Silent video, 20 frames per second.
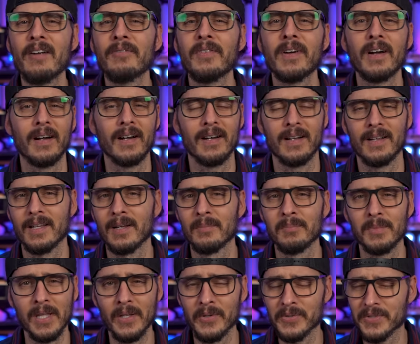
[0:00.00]
ever
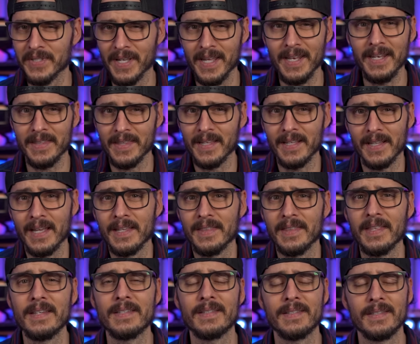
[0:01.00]
come close to anything like
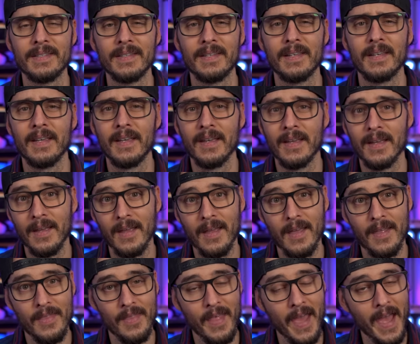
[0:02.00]
this?
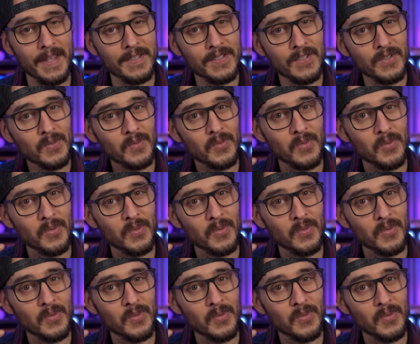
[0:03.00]
And that's